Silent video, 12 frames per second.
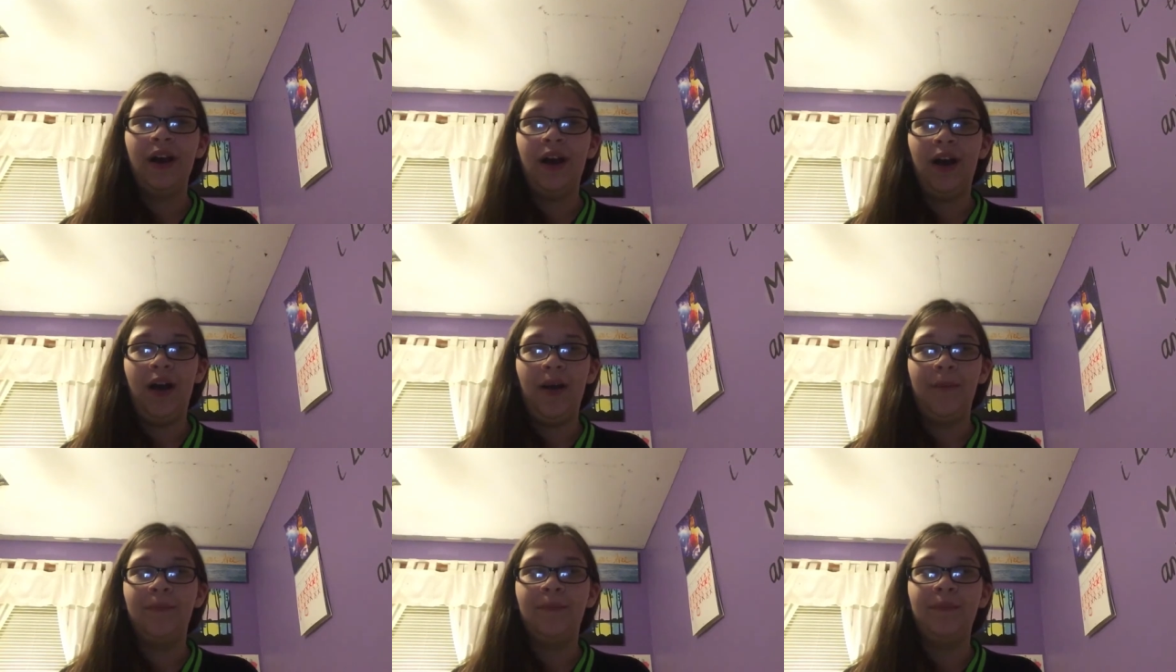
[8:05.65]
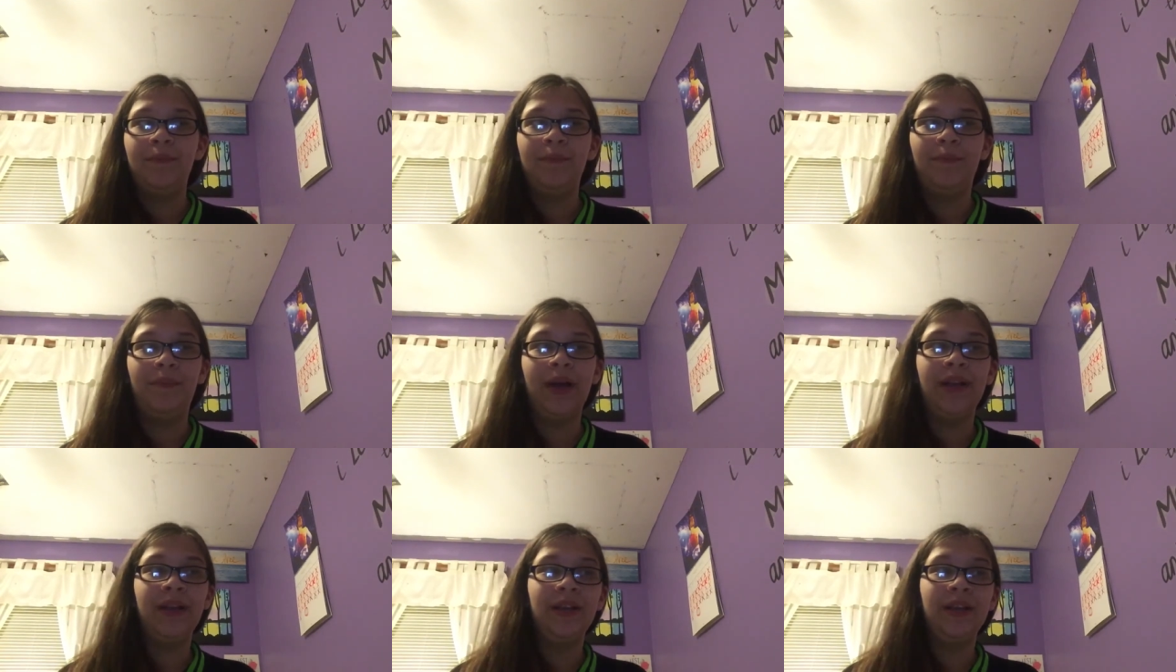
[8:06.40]

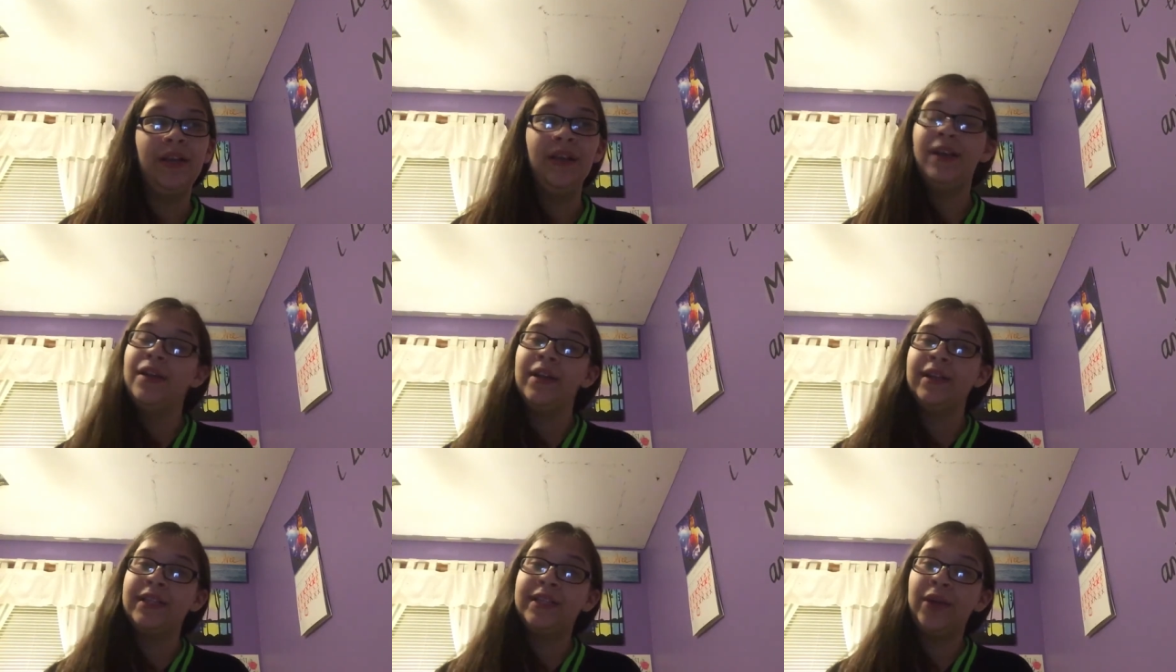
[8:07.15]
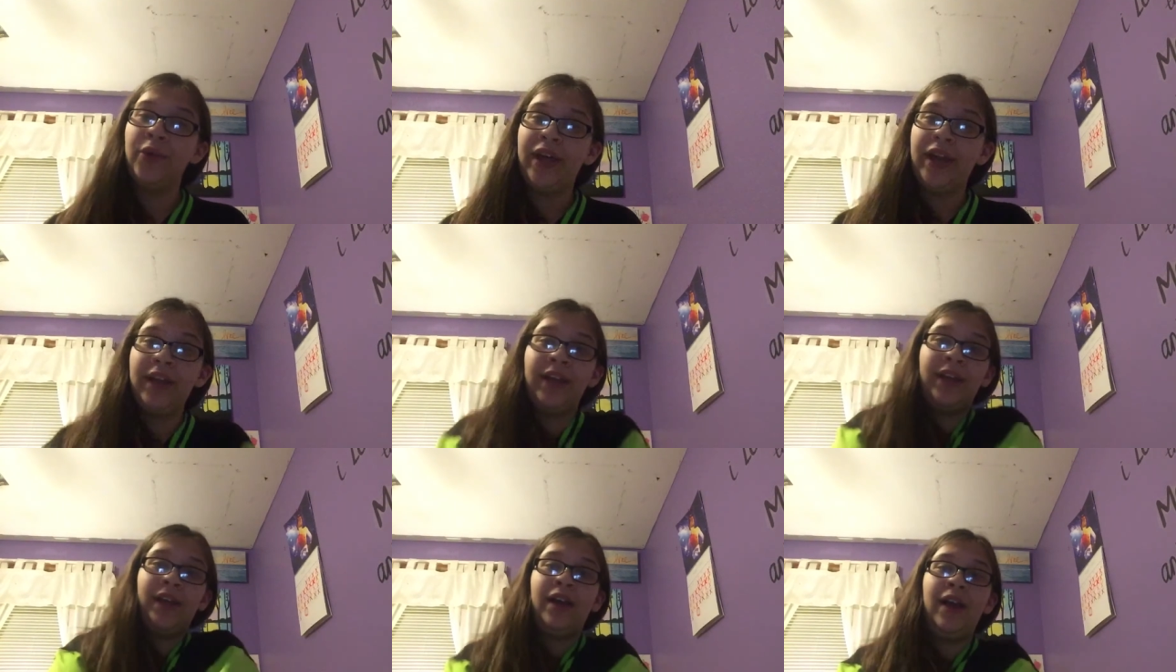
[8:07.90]
But till then,
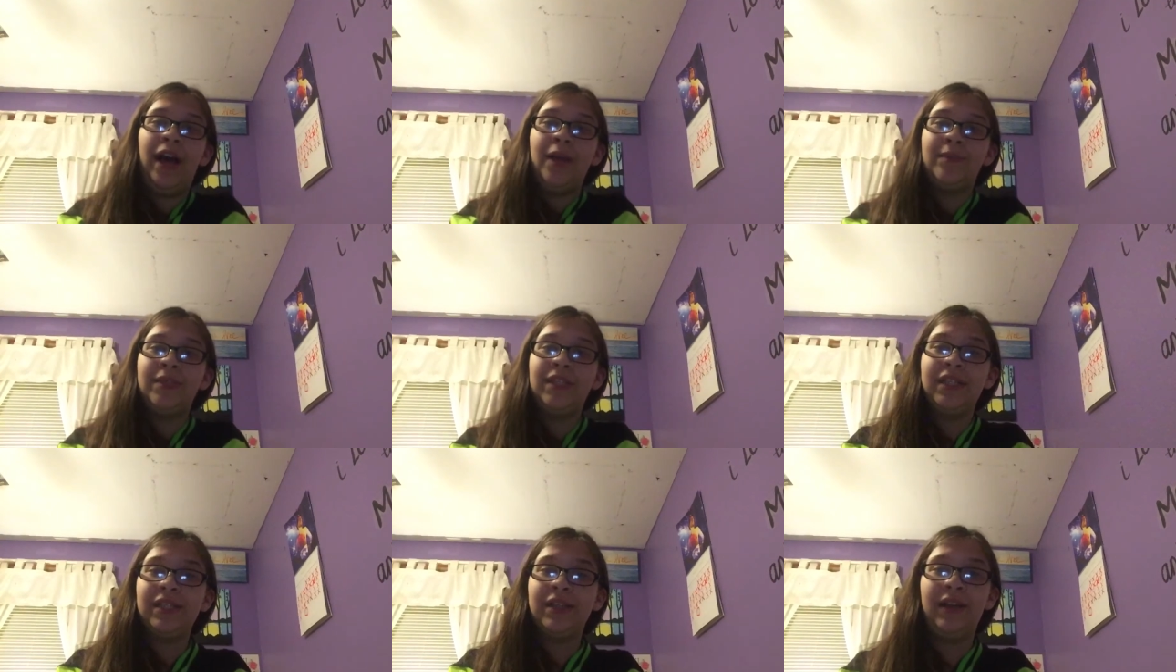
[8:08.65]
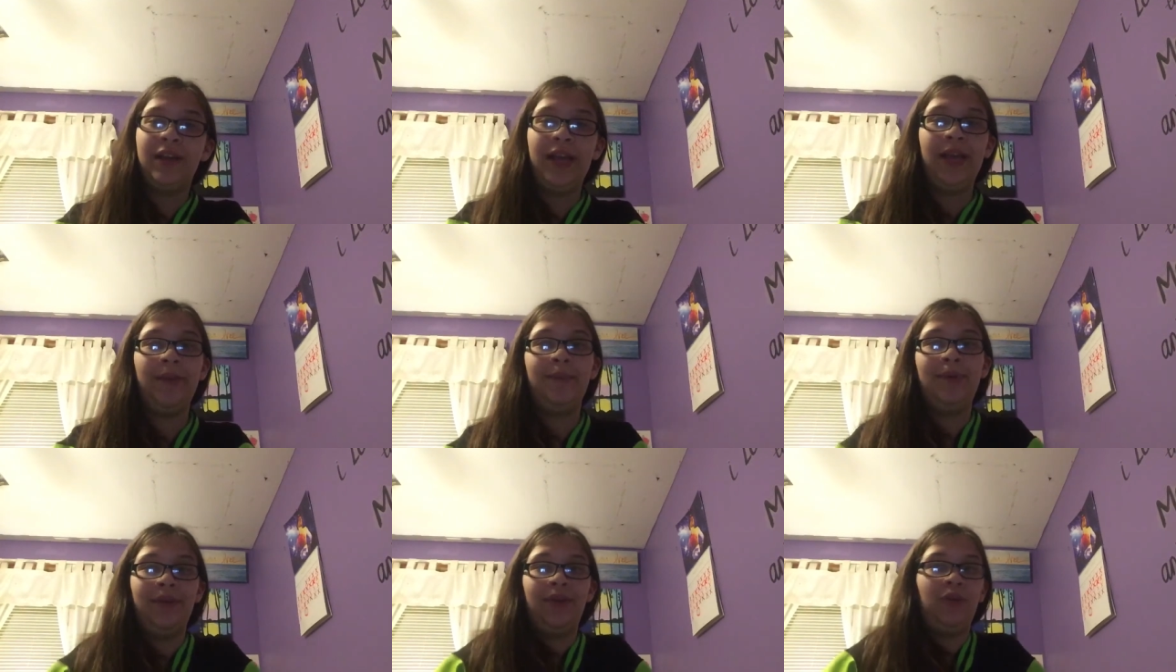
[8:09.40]
I'm just gonna
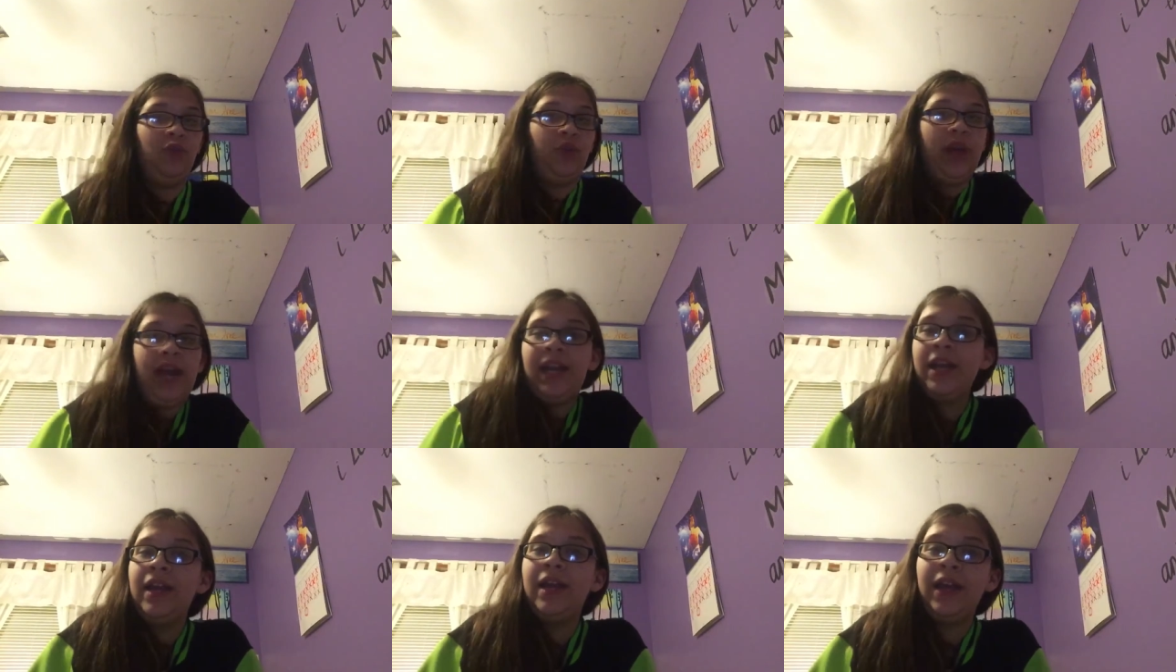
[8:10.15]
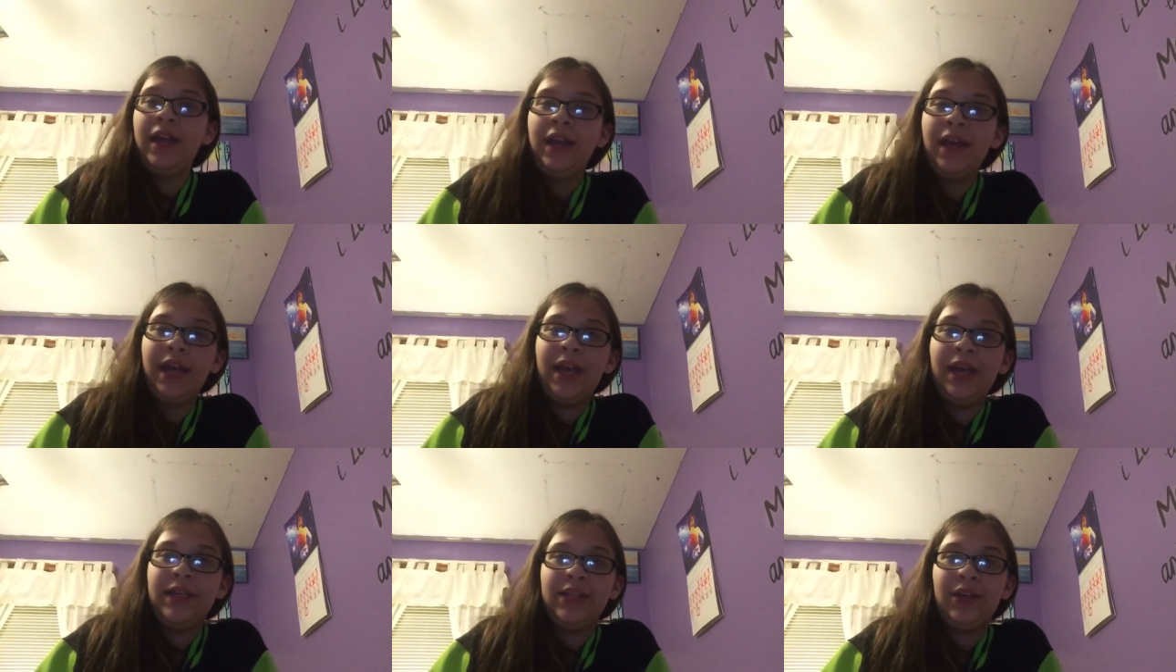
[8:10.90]
keep creating,
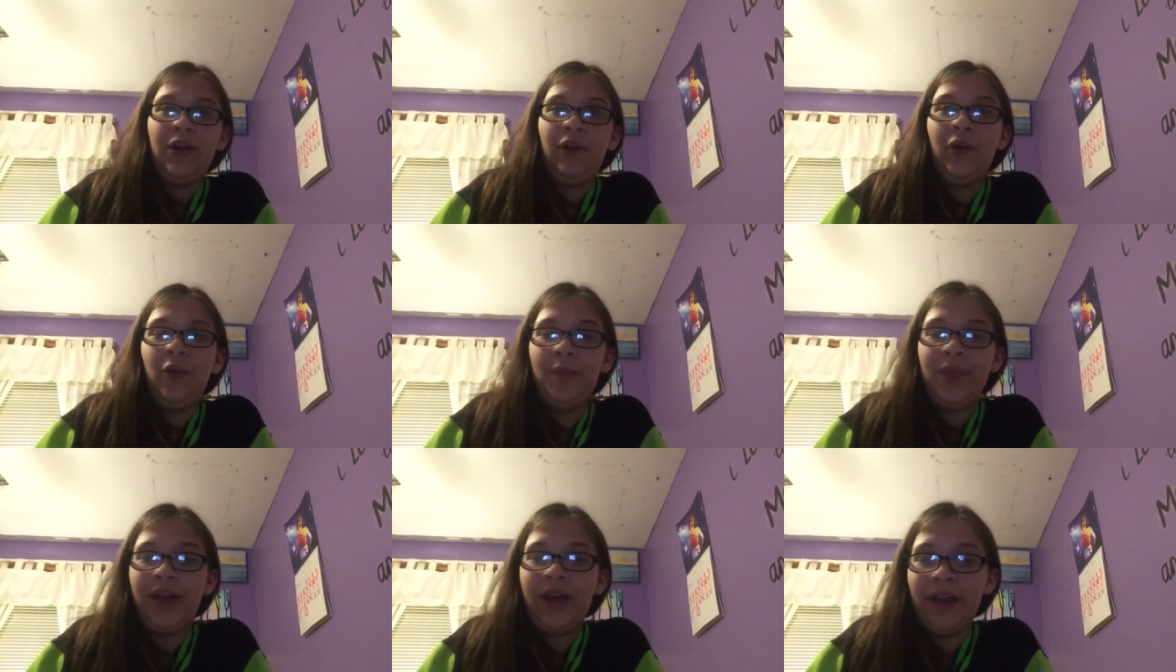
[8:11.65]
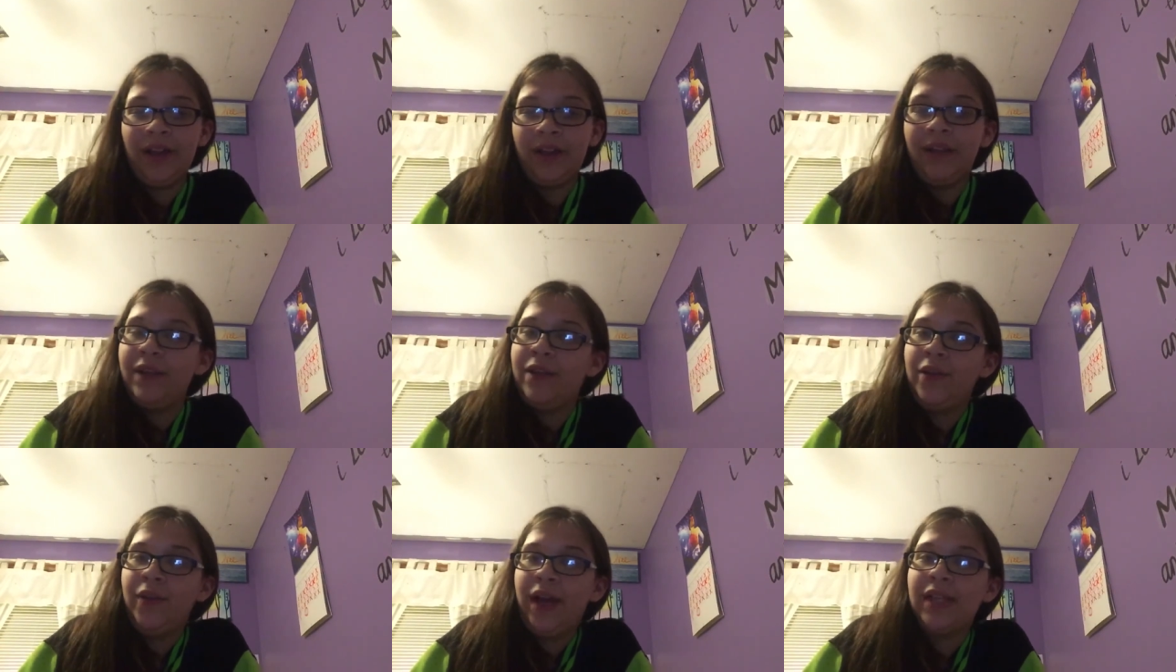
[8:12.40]
and I'll hope that
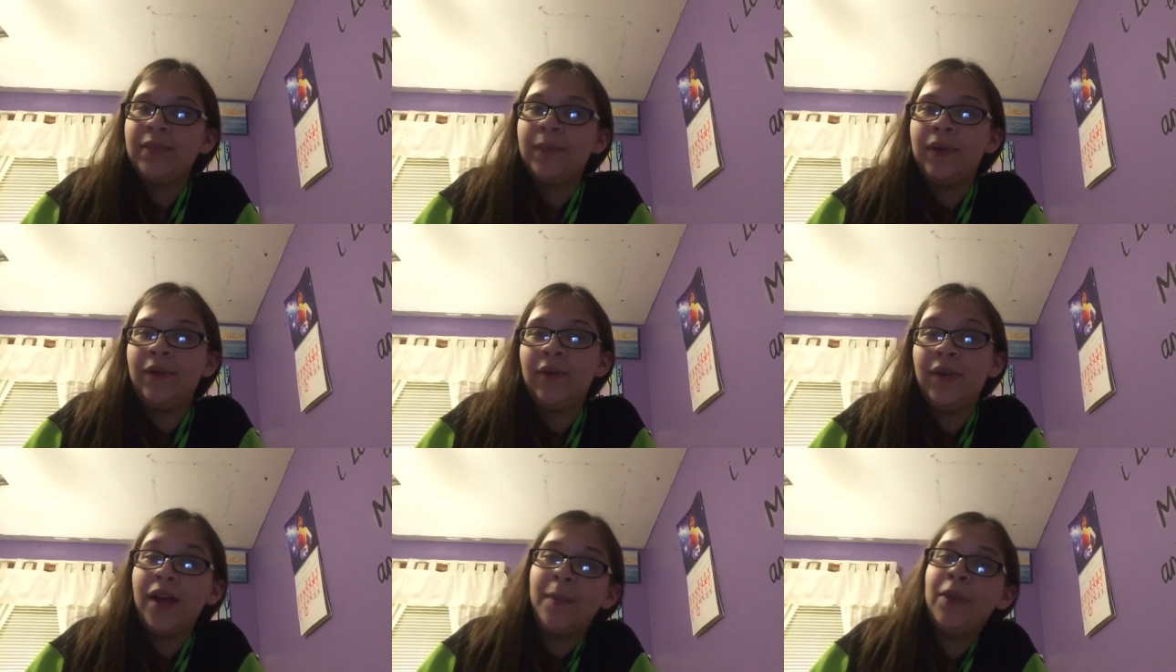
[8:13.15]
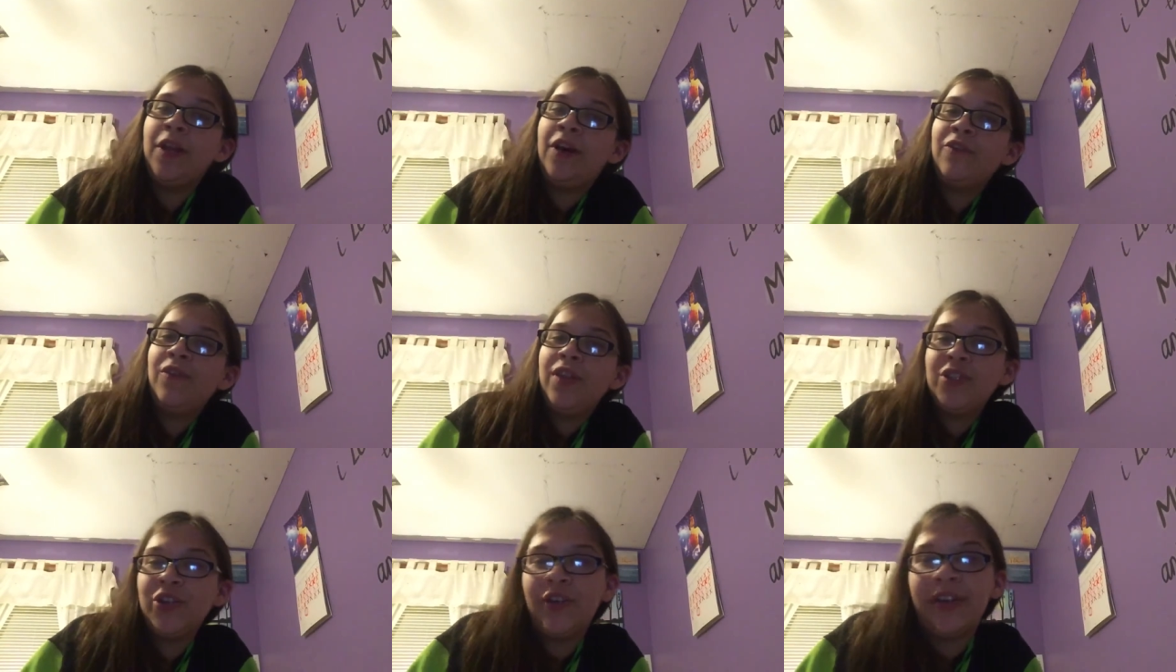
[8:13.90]
you guys will come along for
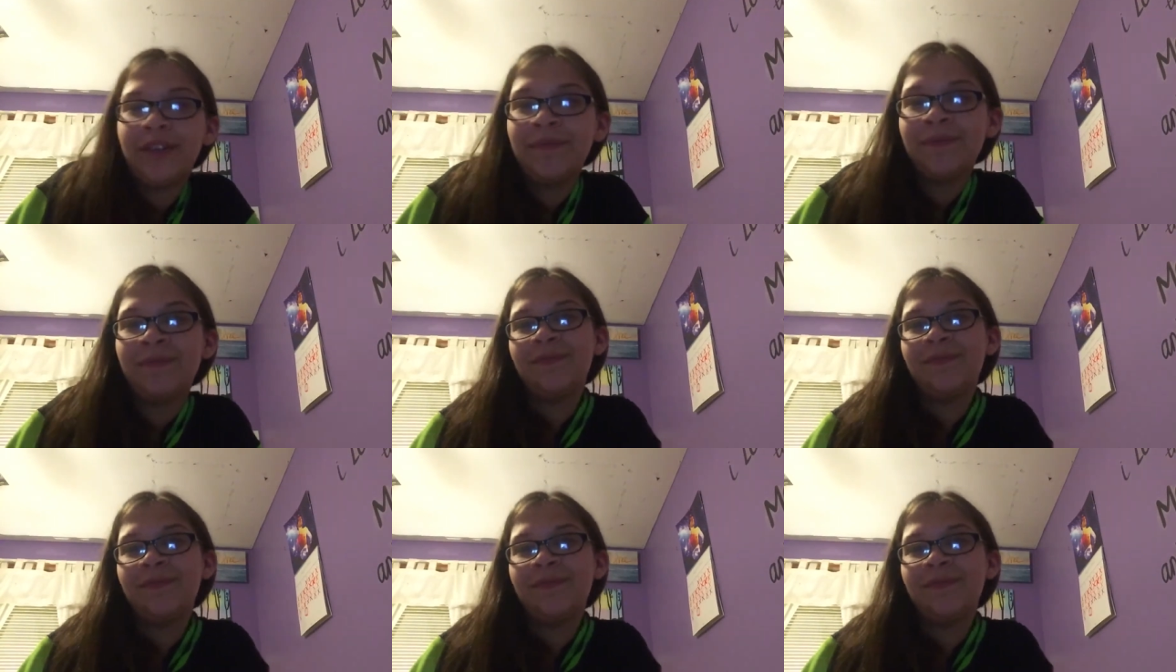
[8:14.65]
the journey.